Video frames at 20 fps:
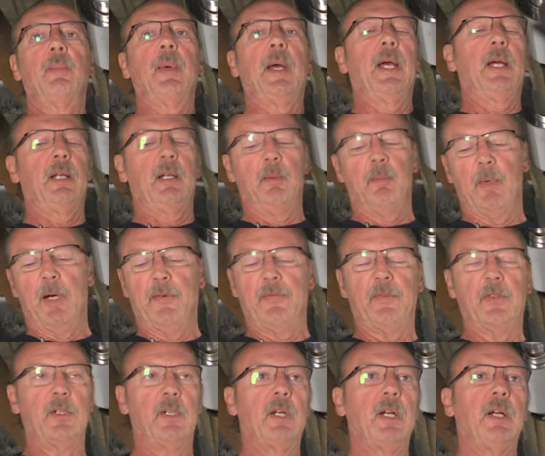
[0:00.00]
the back of the
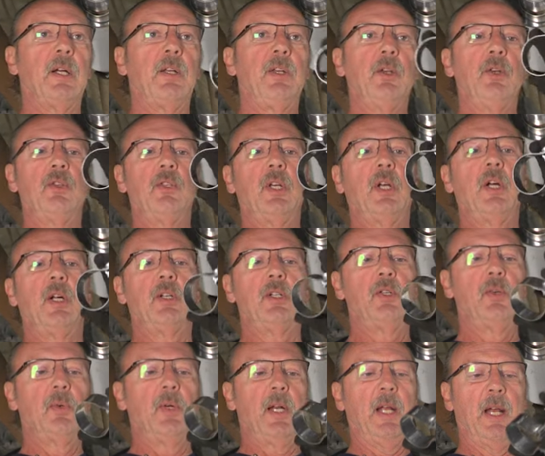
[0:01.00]
muffler using our
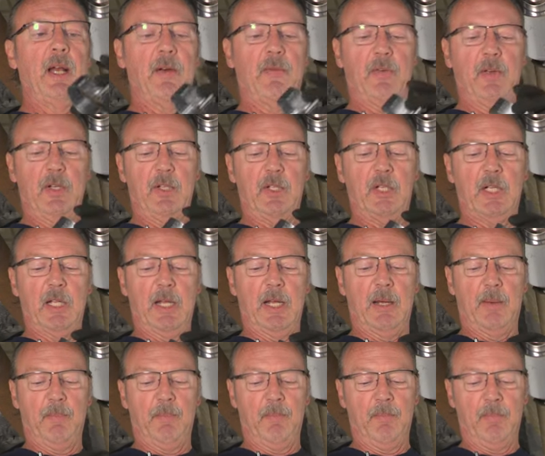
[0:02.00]
two and a half inch
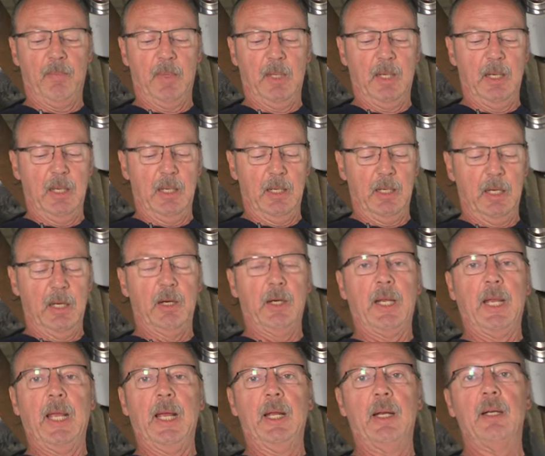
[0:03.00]
clamp. Now
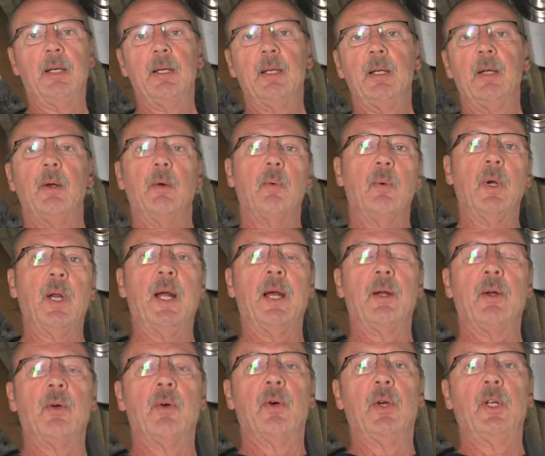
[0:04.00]
again, we're
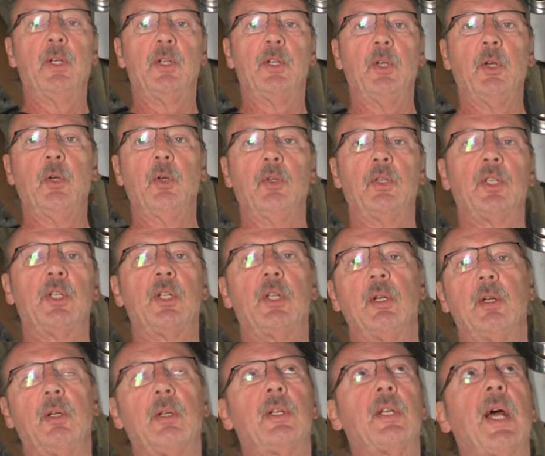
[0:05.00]
not going to
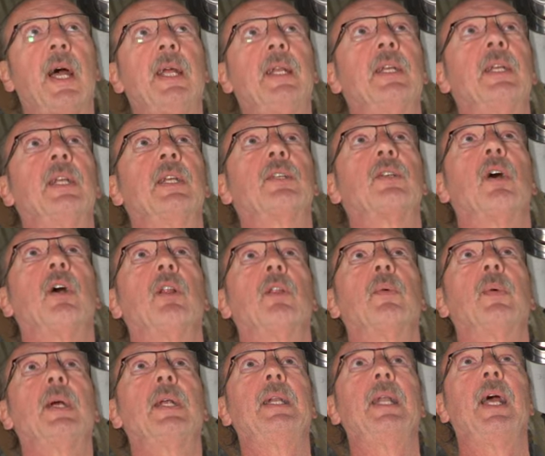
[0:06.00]
tighten this all the
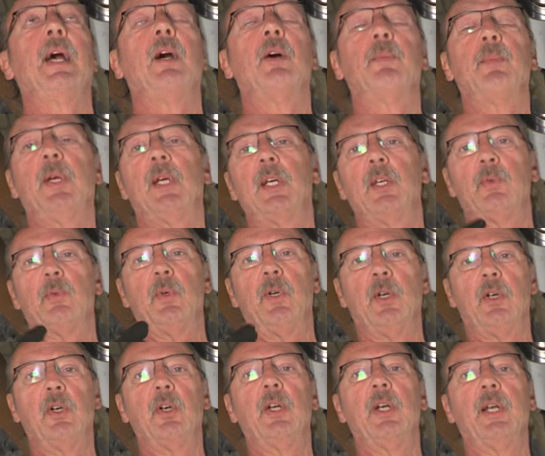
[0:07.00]
way down because we're
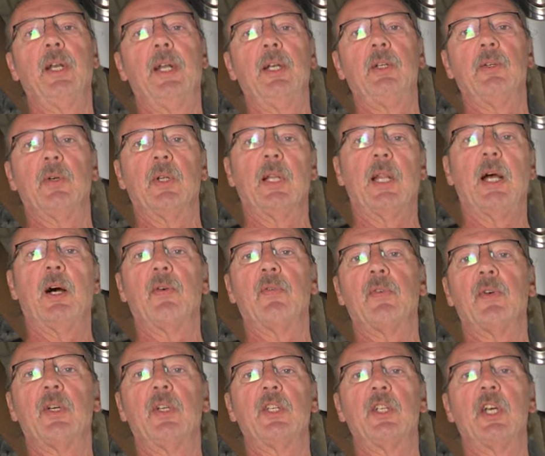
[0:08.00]
going to need to allow
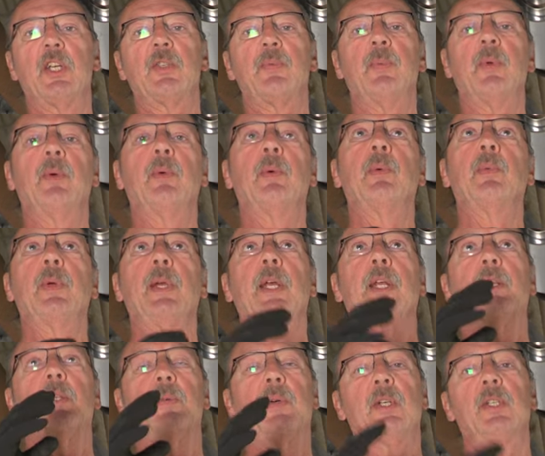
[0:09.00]
for adjustment when we
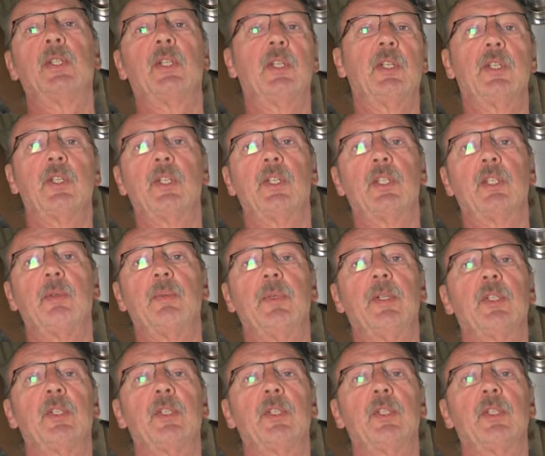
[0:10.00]
get the rest of the system